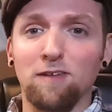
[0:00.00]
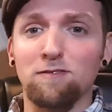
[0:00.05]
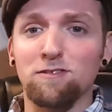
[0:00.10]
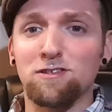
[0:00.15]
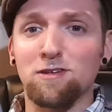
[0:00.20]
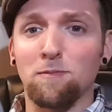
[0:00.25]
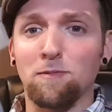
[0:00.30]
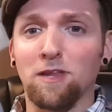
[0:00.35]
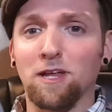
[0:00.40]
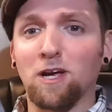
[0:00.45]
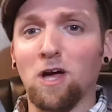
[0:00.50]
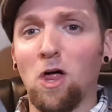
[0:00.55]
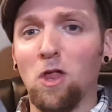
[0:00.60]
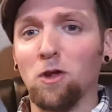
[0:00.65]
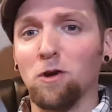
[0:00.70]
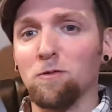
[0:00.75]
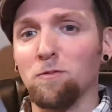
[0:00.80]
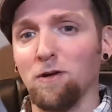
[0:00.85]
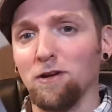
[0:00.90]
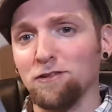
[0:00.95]
some of the
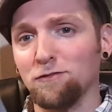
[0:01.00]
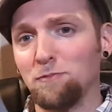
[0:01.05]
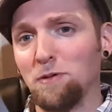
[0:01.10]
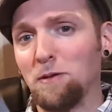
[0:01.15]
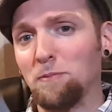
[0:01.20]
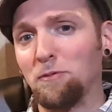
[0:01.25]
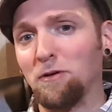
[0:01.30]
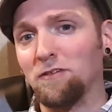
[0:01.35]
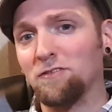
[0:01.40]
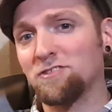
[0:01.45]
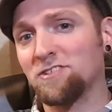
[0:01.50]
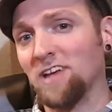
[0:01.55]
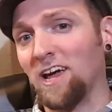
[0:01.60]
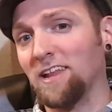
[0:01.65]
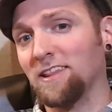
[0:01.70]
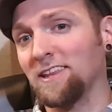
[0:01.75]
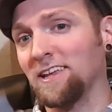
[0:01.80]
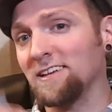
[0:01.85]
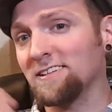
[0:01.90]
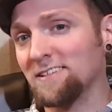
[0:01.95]
colored ones, people have
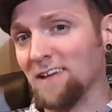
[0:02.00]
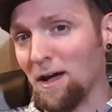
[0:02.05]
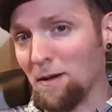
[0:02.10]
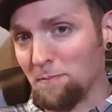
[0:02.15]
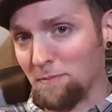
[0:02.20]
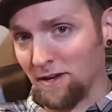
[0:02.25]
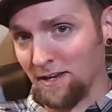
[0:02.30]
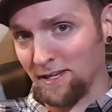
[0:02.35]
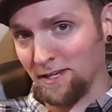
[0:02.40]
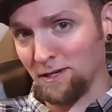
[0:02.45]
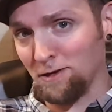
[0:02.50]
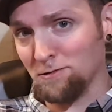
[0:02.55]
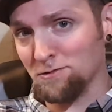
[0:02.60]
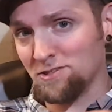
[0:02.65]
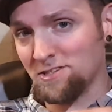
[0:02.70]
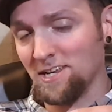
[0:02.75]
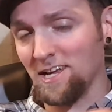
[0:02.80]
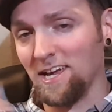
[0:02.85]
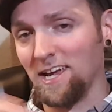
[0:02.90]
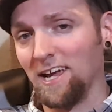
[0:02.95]
set these up and
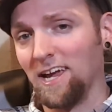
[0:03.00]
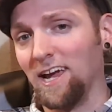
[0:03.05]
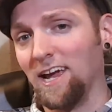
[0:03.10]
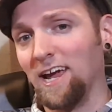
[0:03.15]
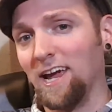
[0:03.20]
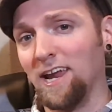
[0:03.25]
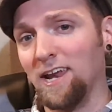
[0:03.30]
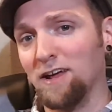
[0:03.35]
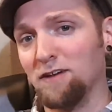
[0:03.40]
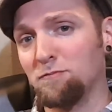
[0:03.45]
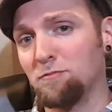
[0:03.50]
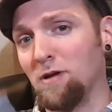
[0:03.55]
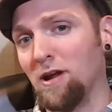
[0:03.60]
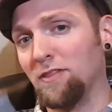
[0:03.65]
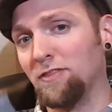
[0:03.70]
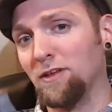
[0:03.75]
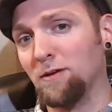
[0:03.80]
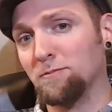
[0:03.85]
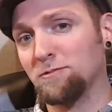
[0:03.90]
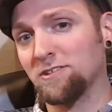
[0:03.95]
used it and have
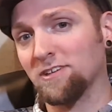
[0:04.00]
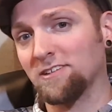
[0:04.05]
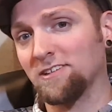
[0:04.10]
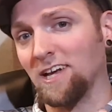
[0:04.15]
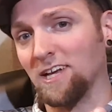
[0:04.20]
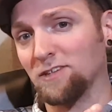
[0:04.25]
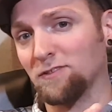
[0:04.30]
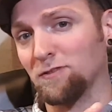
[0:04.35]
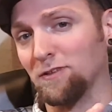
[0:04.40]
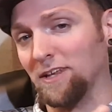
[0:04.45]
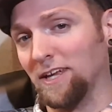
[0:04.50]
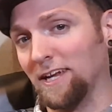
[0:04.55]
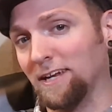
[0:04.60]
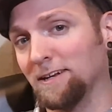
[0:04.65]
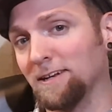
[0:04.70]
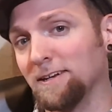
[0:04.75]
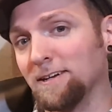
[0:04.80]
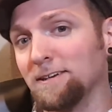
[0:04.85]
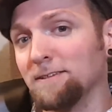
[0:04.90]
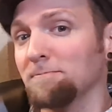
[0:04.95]
bred them successfully.
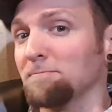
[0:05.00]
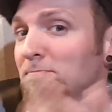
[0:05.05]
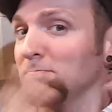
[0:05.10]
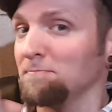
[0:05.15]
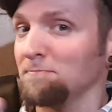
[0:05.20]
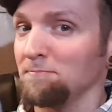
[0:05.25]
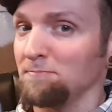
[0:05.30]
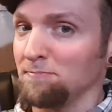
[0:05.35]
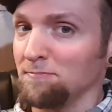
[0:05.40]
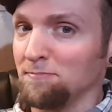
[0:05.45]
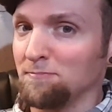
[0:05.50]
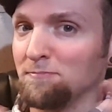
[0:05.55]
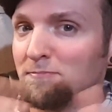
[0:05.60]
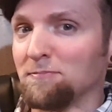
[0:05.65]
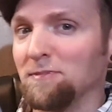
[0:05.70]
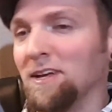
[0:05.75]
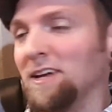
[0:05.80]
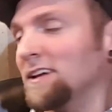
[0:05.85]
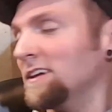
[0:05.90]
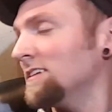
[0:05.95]

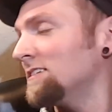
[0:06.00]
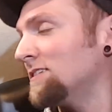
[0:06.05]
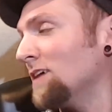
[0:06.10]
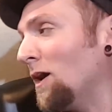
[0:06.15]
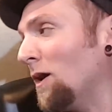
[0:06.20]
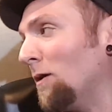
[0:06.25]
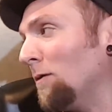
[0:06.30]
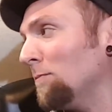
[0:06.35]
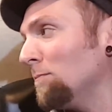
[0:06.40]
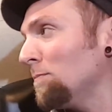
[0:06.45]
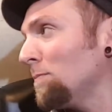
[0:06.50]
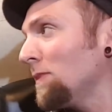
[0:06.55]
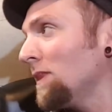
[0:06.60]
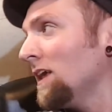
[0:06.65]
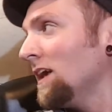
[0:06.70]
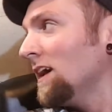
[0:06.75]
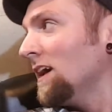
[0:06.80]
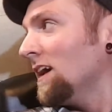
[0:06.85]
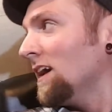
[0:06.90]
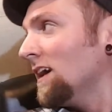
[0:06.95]
So,
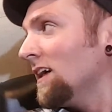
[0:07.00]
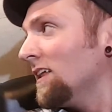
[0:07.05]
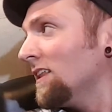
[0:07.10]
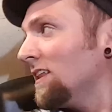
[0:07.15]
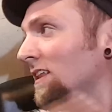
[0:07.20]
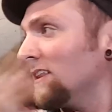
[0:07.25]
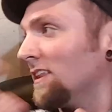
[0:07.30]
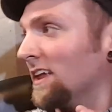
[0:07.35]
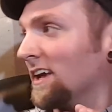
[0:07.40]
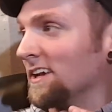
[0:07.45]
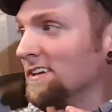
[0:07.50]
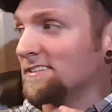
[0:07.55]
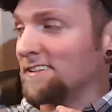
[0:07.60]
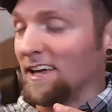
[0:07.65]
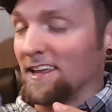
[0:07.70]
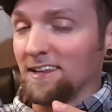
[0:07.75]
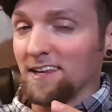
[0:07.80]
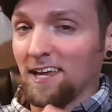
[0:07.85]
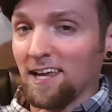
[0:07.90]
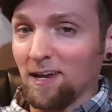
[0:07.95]
like I
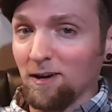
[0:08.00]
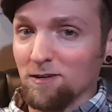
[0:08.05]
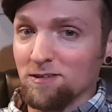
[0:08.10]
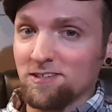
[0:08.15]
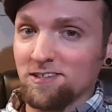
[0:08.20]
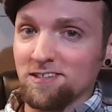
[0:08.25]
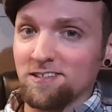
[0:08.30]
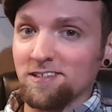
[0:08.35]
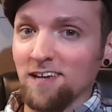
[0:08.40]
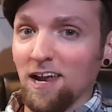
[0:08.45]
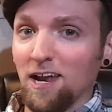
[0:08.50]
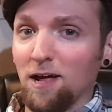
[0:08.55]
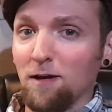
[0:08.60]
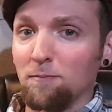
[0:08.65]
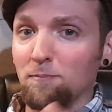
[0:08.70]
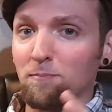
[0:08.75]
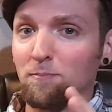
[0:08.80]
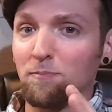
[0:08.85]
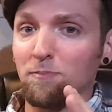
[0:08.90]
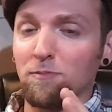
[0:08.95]
said, here's the
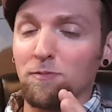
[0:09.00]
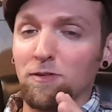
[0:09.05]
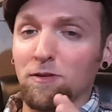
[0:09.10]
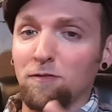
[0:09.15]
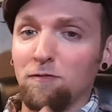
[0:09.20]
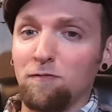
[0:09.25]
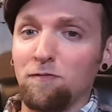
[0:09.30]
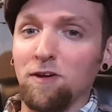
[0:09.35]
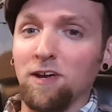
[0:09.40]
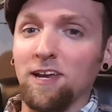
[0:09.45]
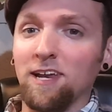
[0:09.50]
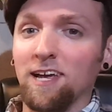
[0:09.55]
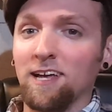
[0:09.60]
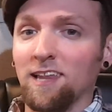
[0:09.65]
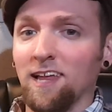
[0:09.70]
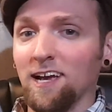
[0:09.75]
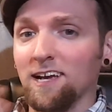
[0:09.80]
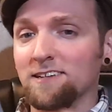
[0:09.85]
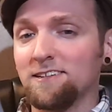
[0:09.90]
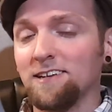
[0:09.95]
setup. The feeding,
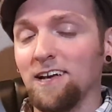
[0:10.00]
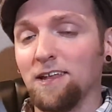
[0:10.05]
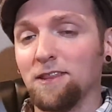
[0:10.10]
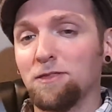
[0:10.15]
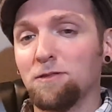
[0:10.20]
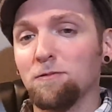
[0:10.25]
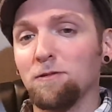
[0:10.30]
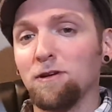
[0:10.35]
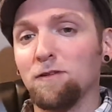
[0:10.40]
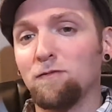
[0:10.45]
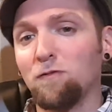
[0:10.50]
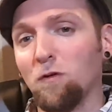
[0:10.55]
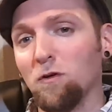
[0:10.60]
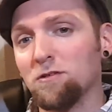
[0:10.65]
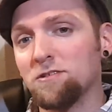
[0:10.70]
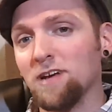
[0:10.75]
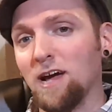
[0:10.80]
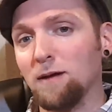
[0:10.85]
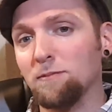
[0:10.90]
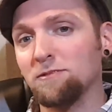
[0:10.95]
like I said, 3 to 4
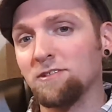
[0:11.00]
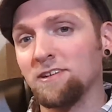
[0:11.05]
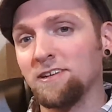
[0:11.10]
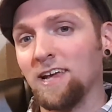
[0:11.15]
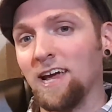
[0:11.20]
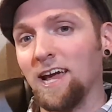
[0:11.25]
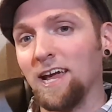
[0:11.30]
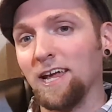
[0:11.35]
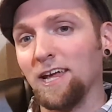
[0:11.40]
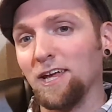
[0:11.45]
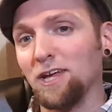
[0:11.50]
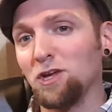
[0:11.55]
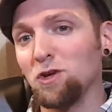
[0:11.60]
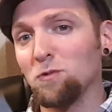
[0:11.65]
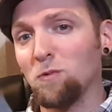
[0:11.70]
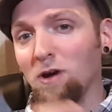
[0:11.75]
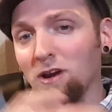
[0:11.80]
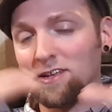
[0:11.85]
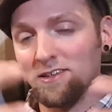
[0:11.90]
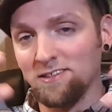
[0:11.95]
times a day. You
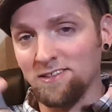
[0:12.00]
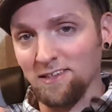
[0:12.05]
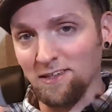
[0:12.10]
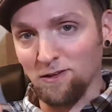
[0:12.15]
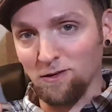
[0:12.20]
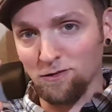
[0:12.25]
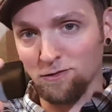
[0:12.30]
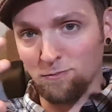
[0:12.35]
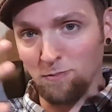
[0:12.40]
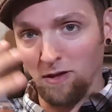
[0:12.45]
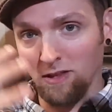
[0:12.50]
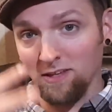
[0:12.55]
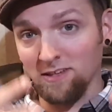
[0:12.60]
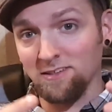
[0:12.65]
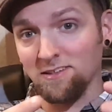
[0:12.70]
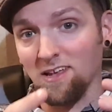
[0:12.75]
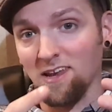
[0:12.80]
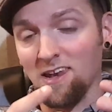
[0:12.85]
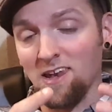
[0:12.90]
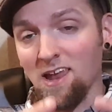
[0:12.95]
want to see those
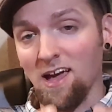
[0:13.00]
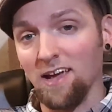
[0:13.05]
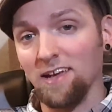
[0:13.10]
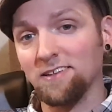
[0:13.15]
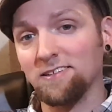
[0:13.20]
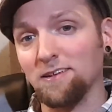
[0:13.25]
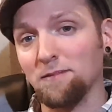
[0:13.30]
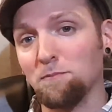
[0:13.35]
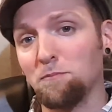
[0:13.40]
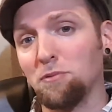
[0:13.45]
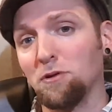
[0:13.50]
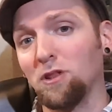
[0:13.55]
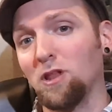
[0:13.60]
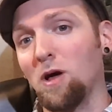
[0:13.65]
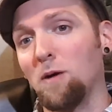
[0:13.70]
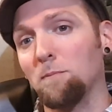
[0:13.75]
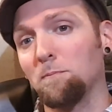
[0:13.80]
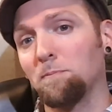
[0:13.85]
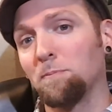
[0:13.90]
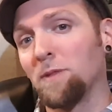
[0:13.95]
bellies nice and
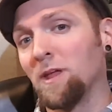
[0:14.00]
plump.